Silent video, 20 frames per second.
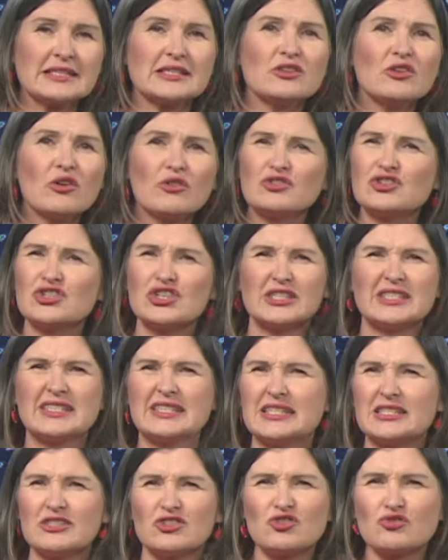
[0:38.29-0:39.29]
So not just
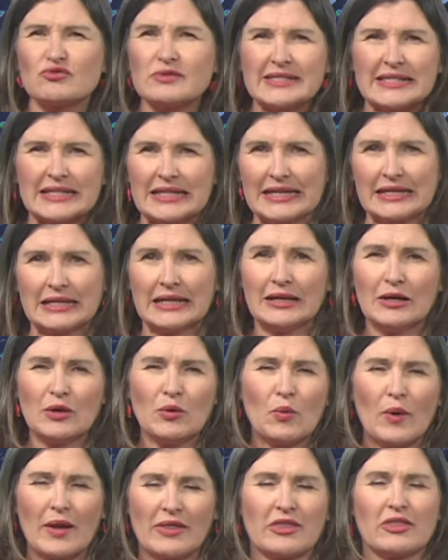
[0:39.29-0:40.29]
this drizzly
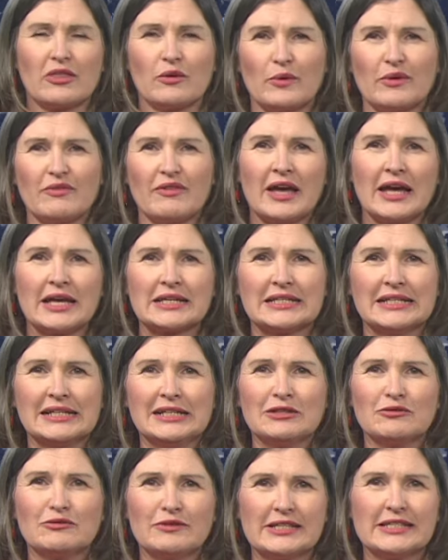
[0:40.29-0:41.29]
weather that we've had
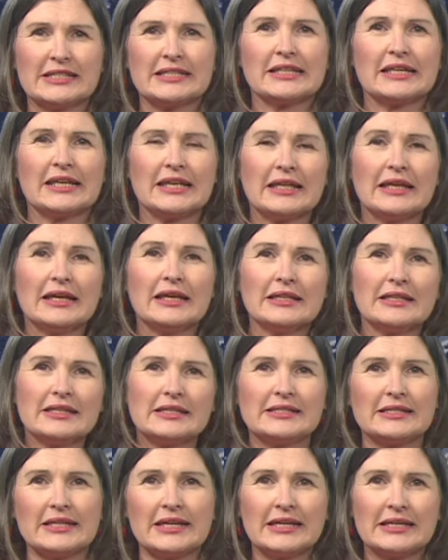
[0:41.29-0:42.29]
recently.
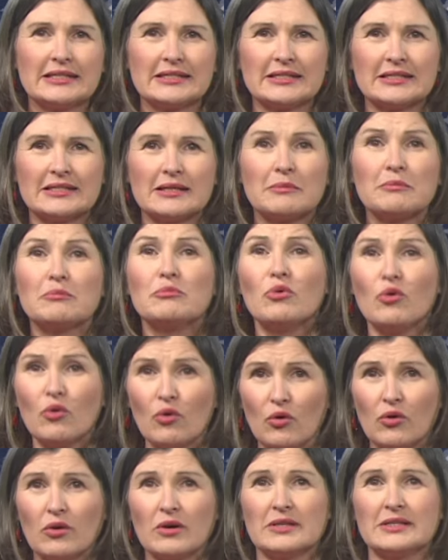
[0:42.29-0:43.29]
This is
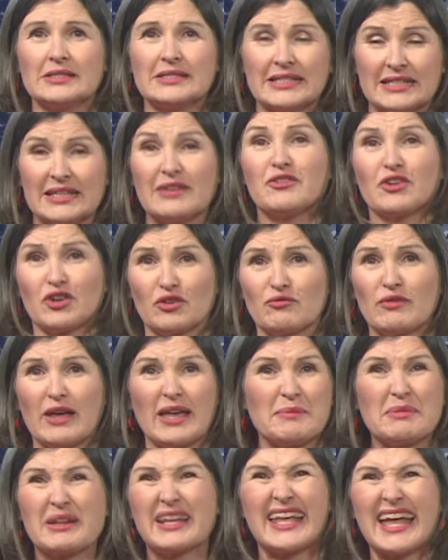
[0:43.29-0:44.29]
more significant
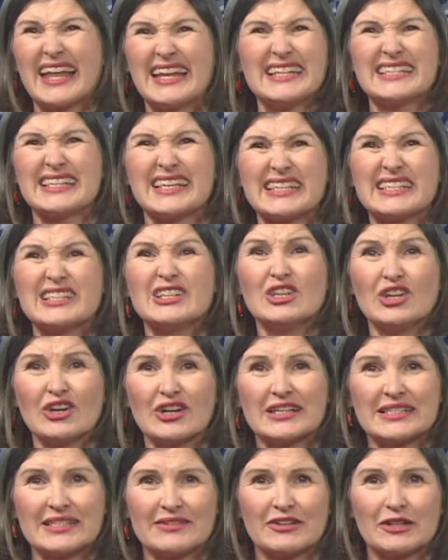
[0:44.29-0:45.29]
rain, but again, it doesn't
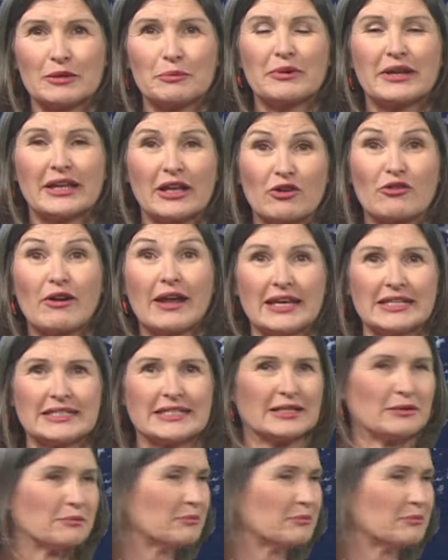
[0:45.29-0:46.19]
look as if it'll bring a great deal.